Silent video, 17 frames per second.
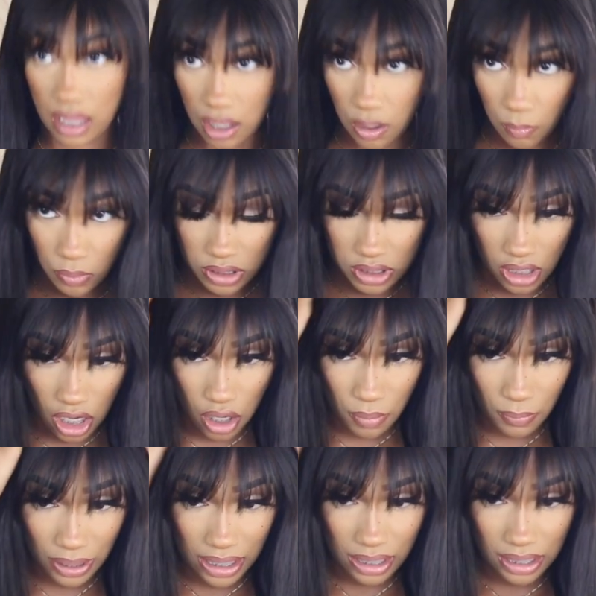it was
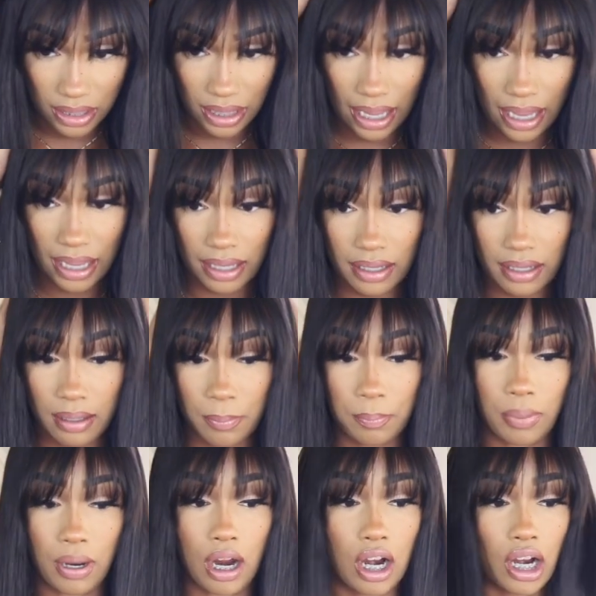already like
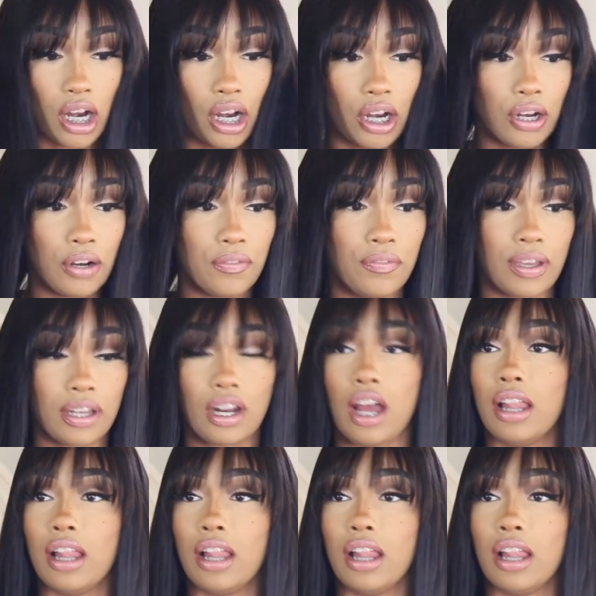perfect.